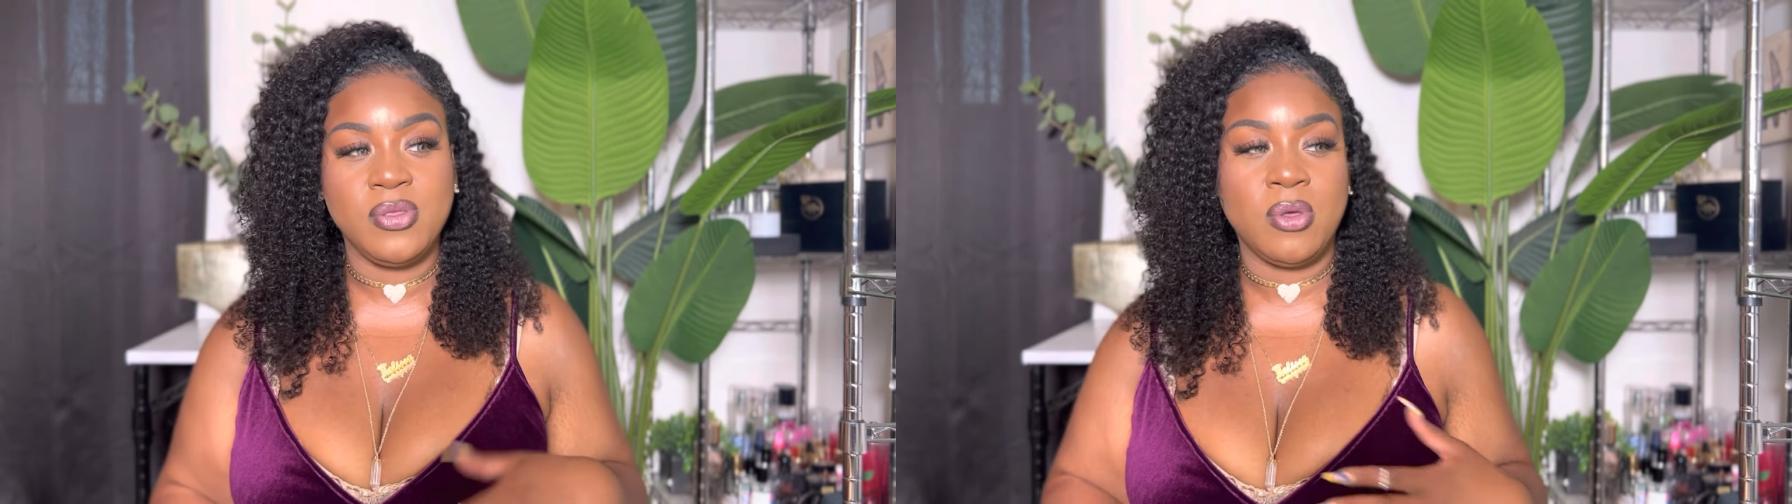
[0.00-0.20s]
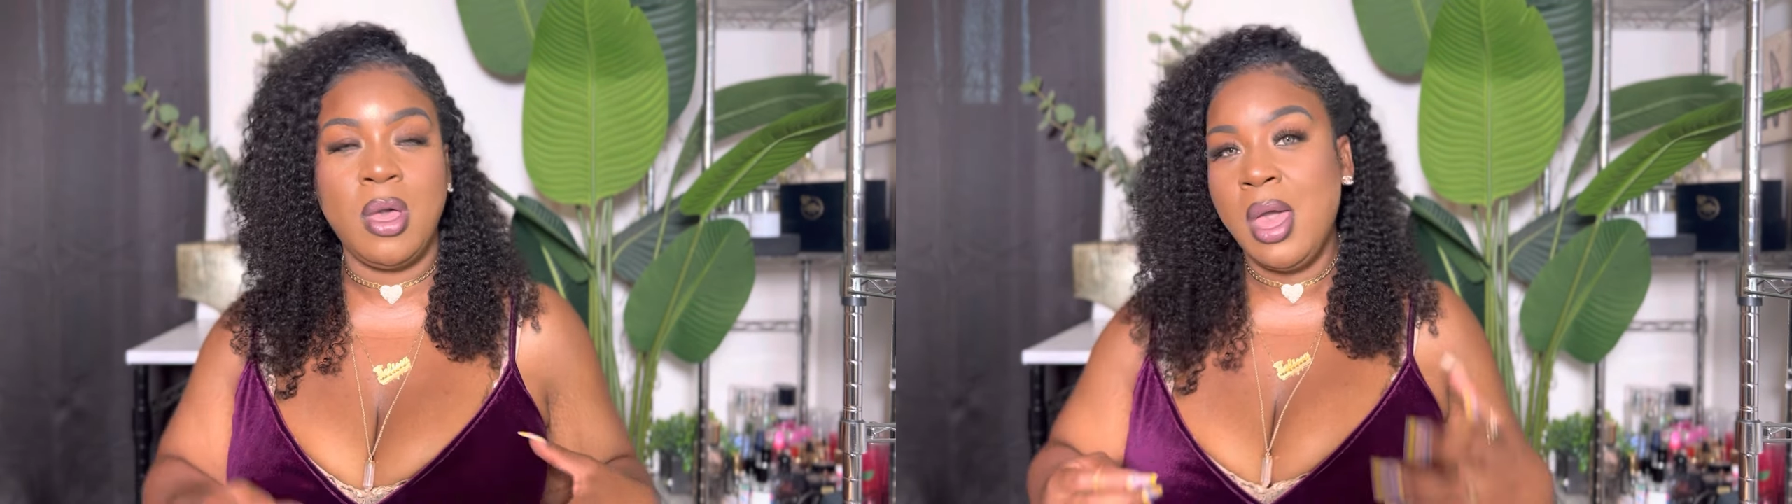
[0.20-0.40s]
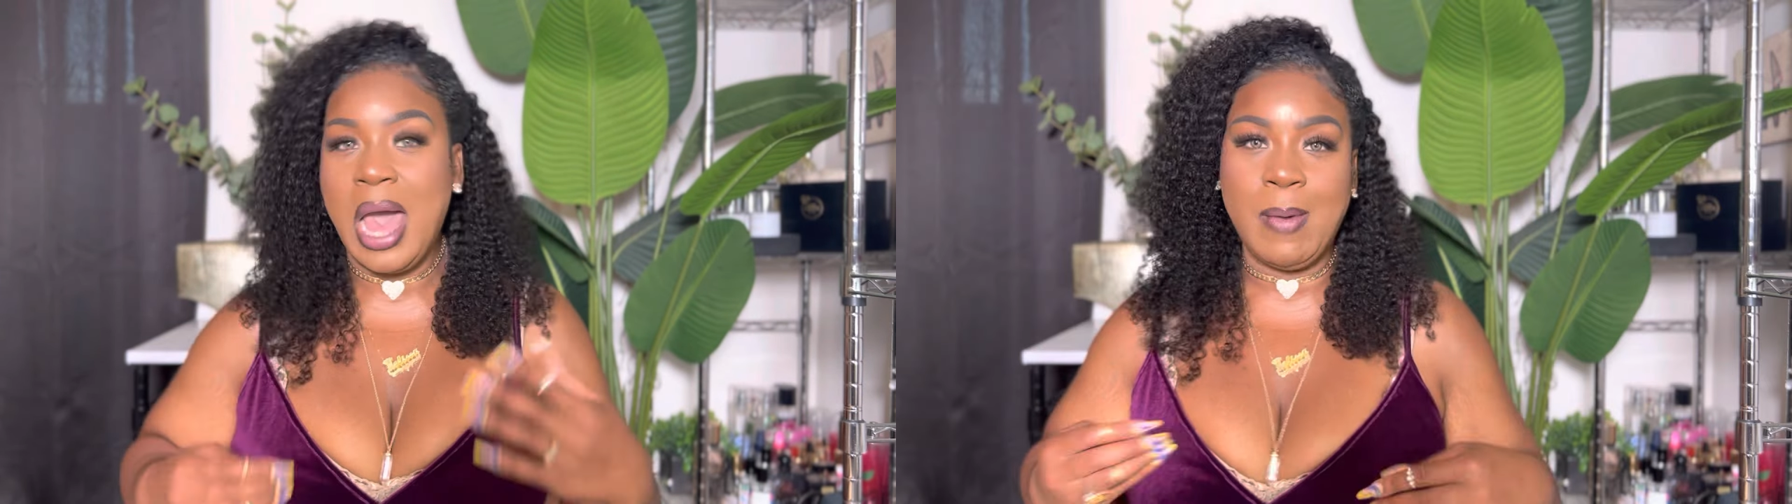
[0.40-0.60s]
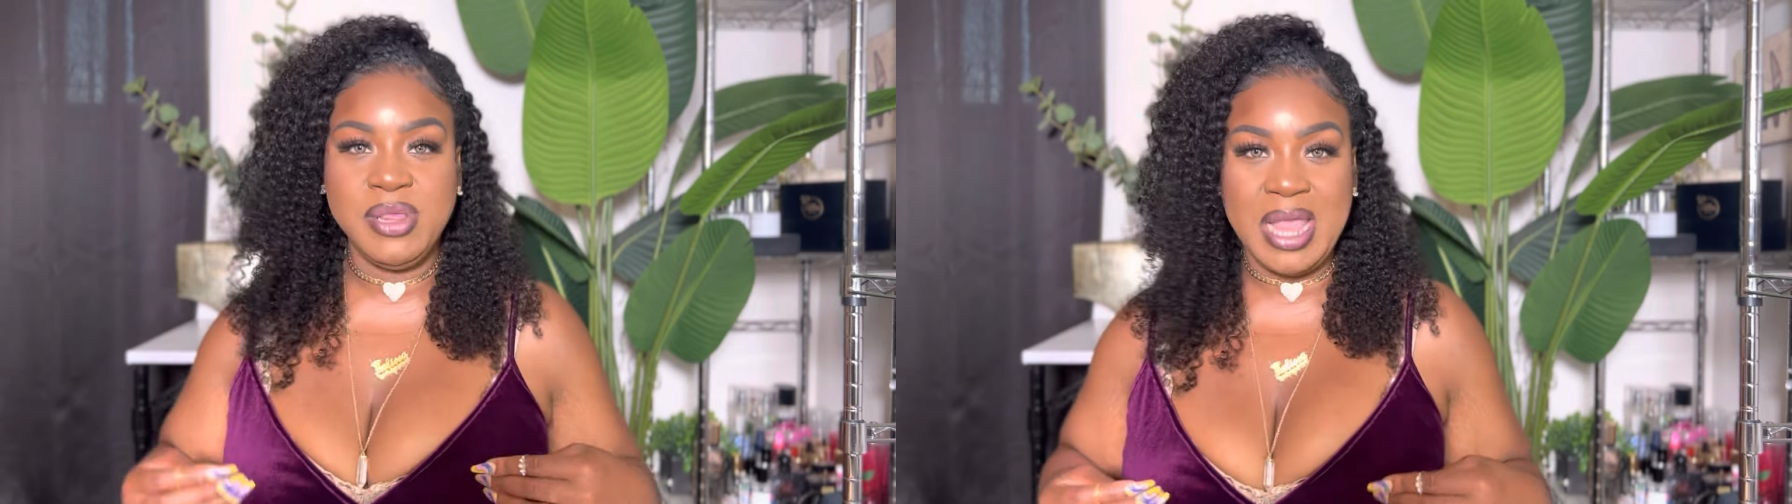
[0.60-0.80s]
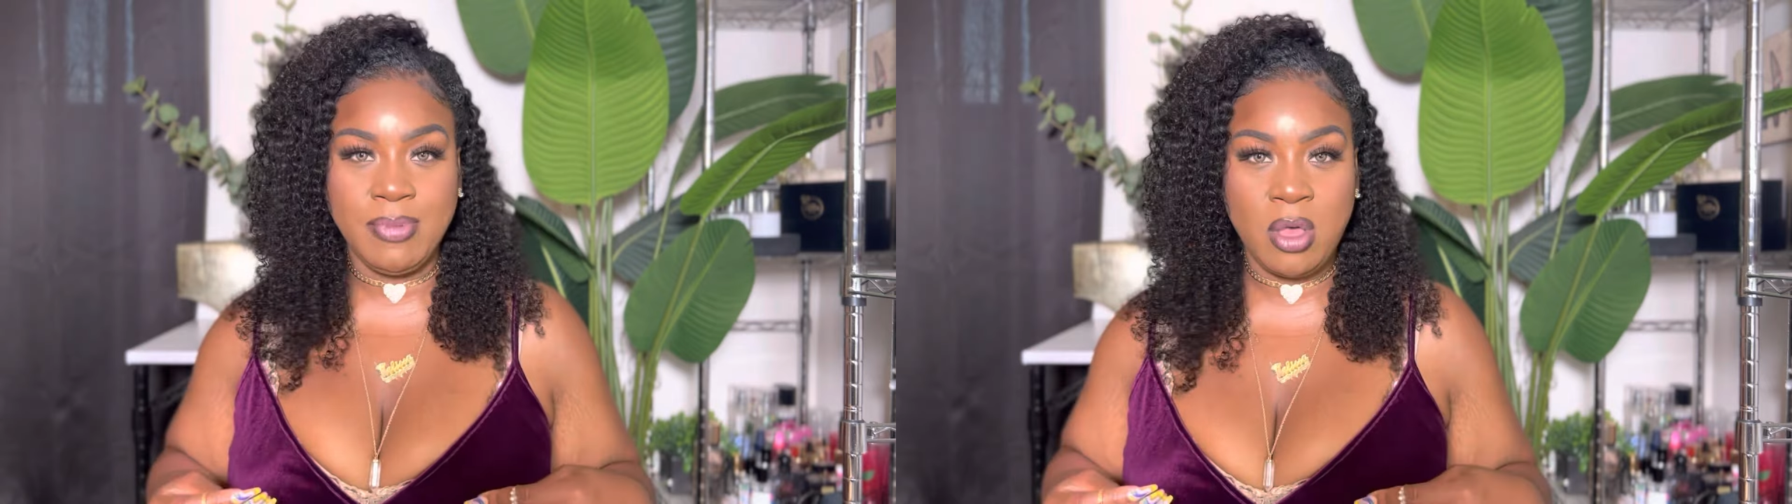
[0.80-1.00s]
So I'm going to
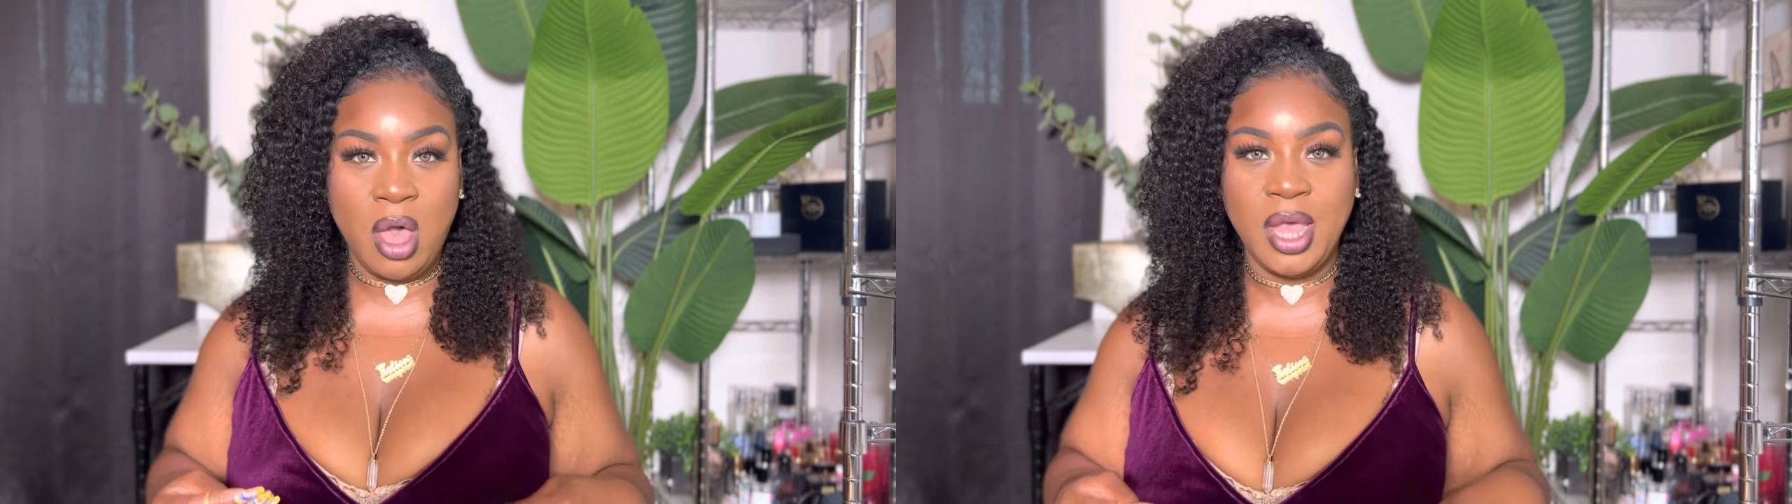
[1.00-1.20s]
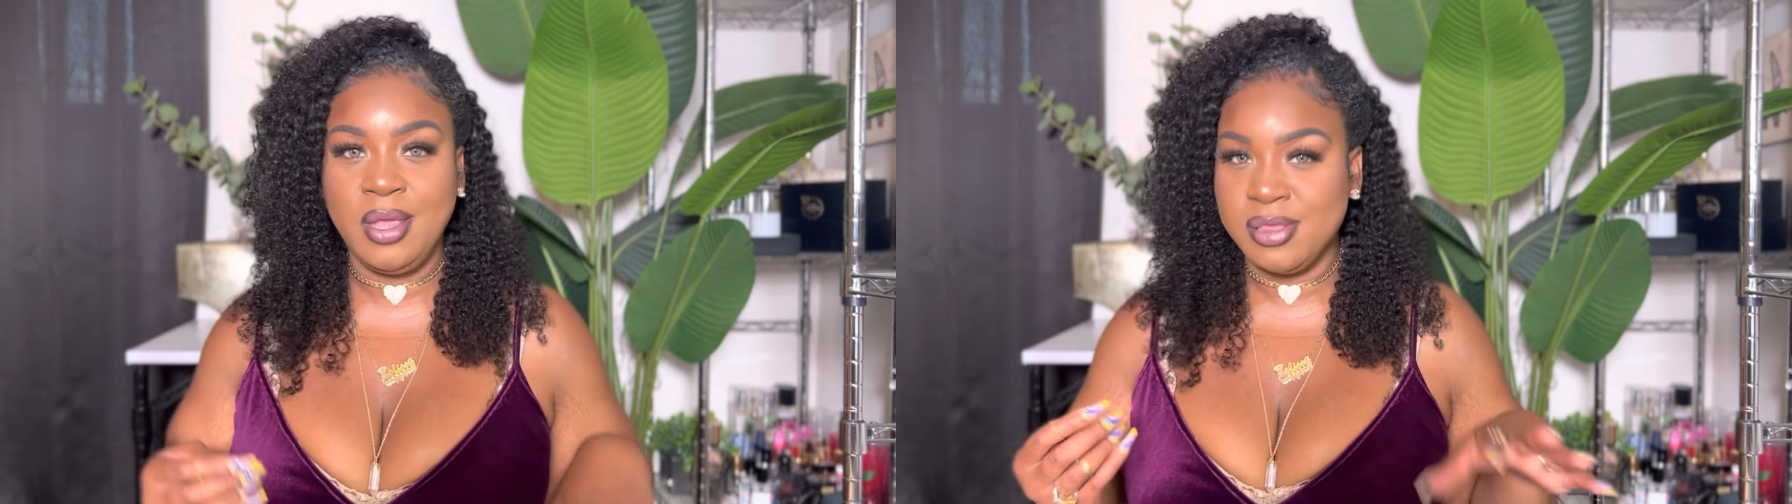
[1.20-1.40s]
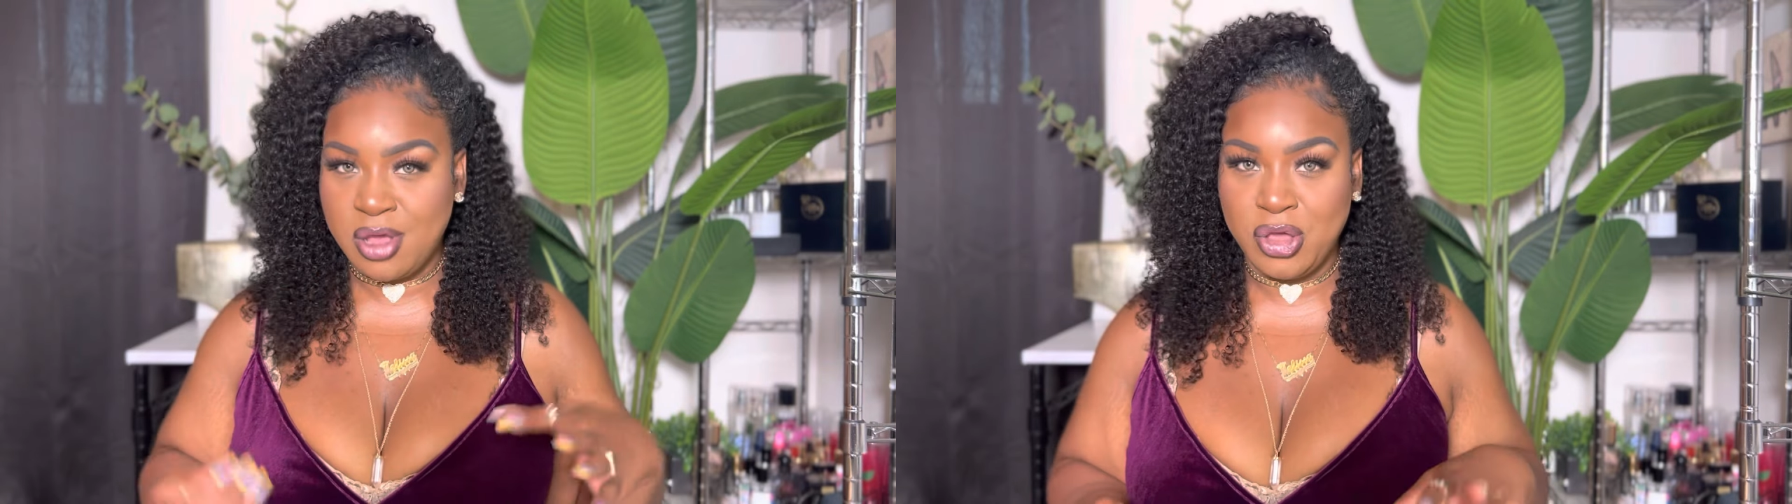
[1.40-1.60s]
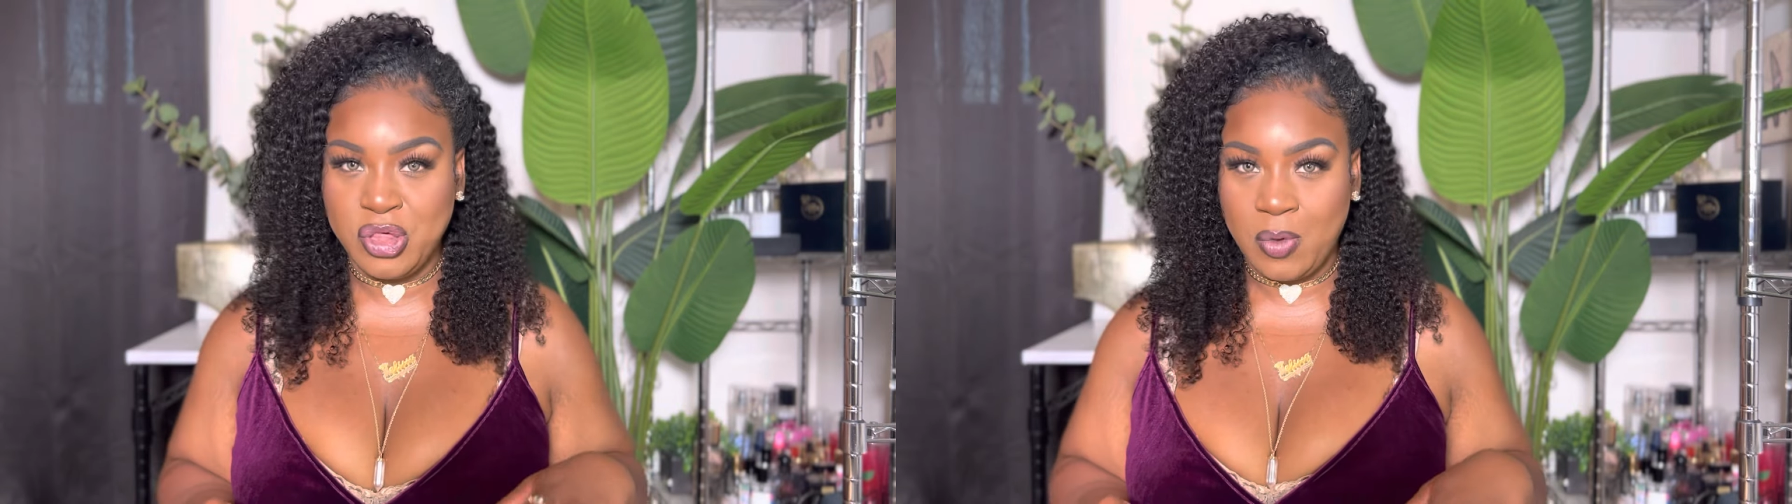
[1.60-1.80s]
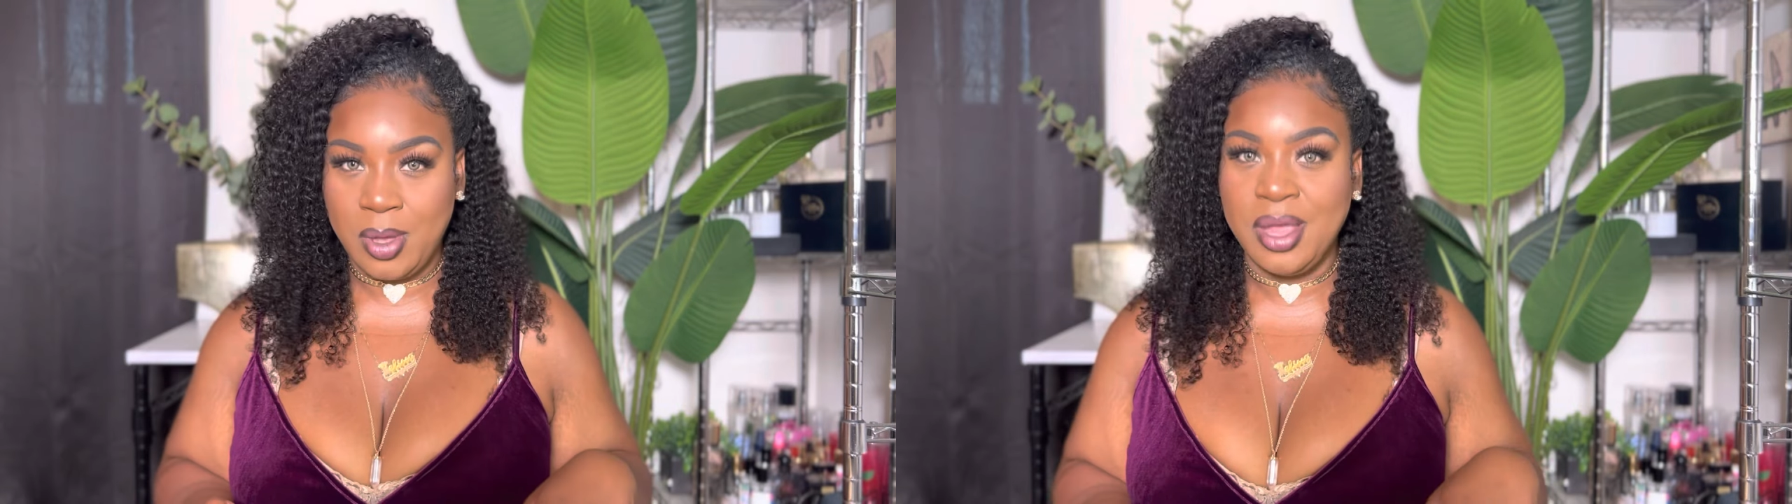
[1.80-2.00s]
stop talking, start
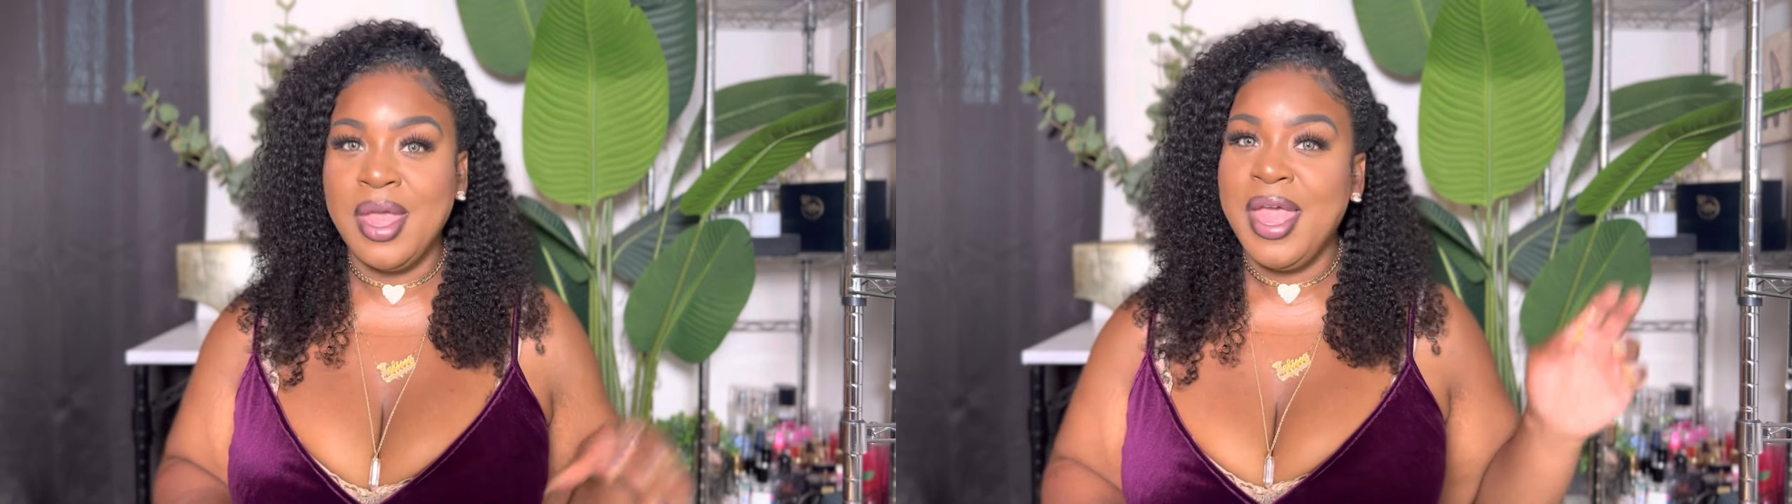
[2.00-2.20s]
showing,